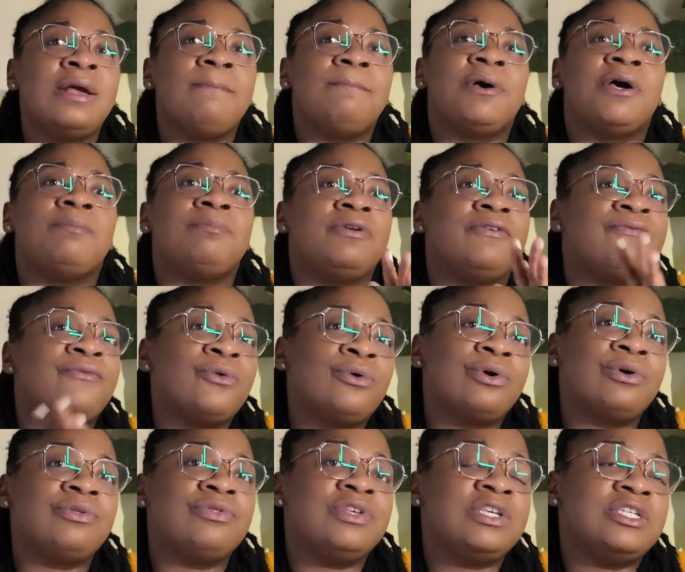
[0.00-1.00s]
but
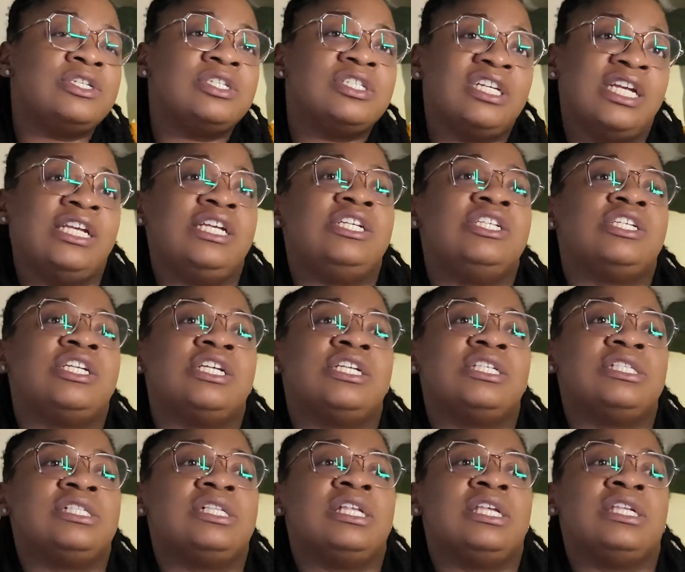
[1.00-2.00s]
before these
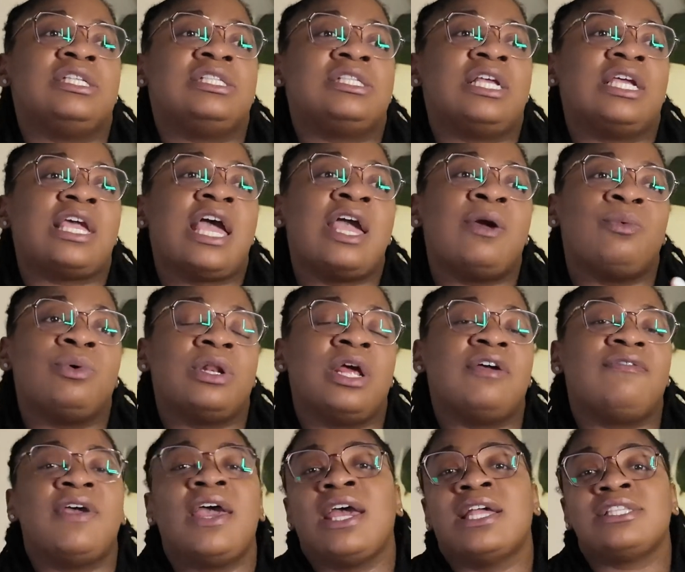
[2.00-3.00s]
changes, it's like I would
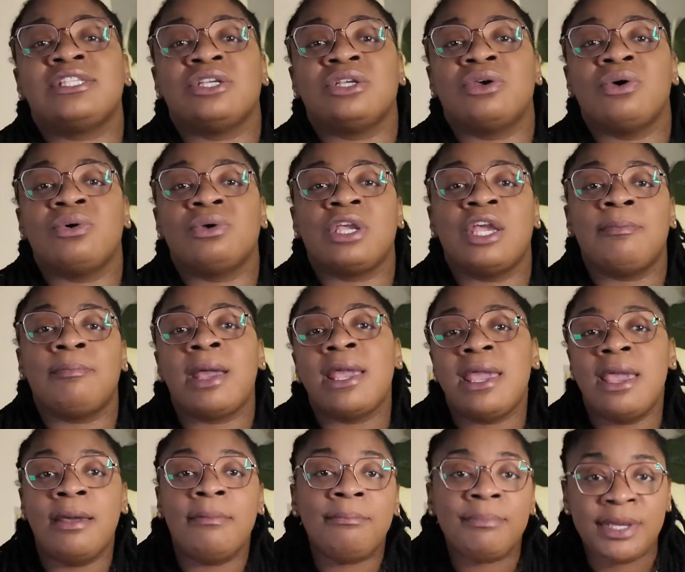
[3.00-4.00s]
have had to go get my
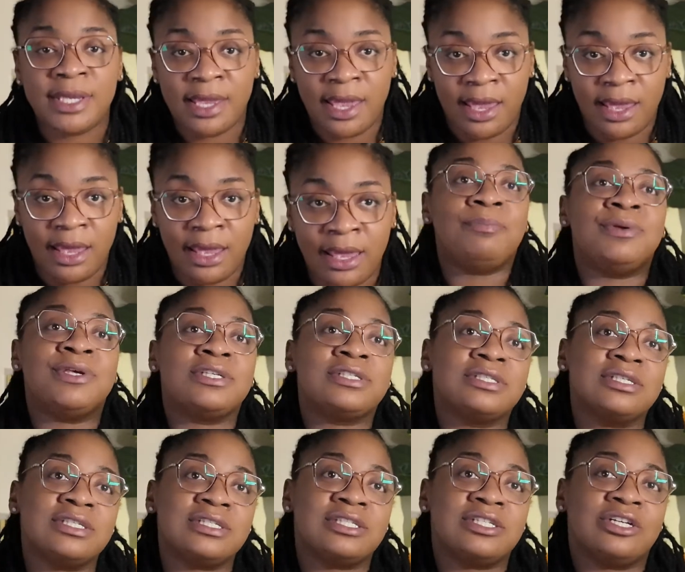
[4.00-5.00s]
MBA
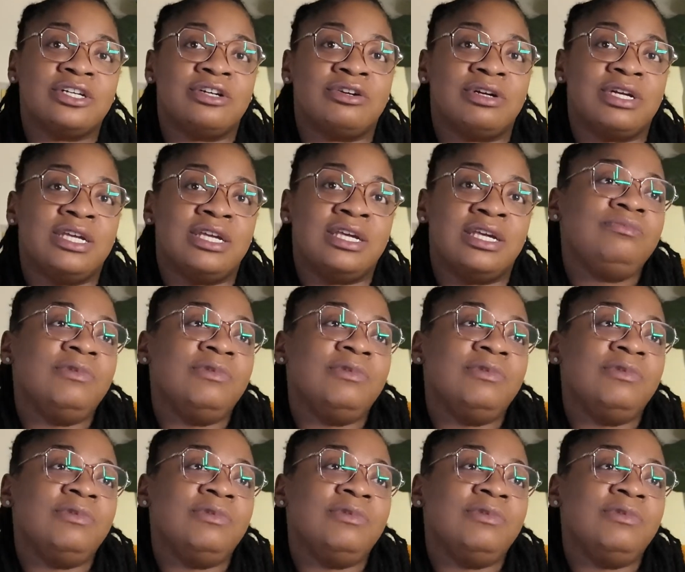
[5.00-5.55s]
business degree